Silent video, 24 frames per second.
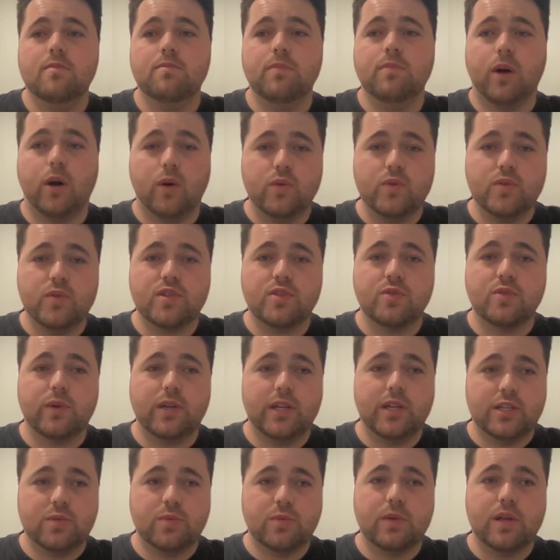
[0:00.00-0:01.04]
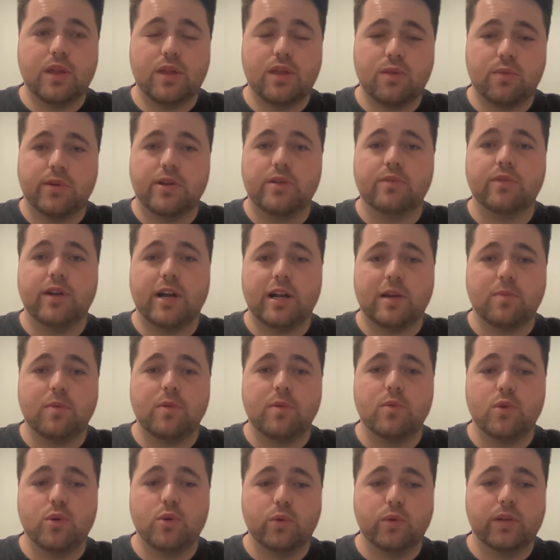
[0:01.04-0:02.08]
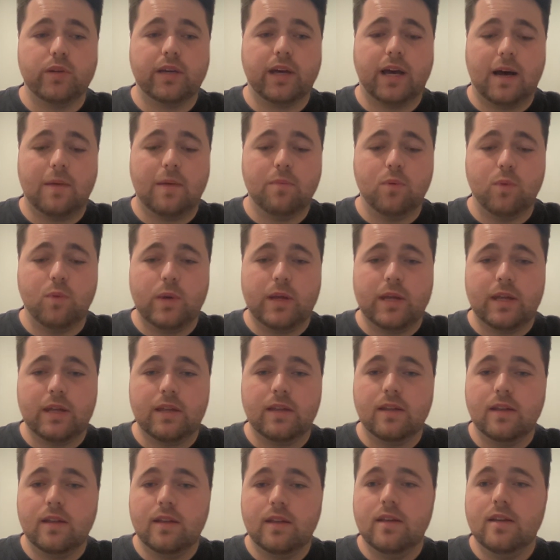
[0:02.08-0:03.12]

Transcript: post-2023 Rugby World Cup, where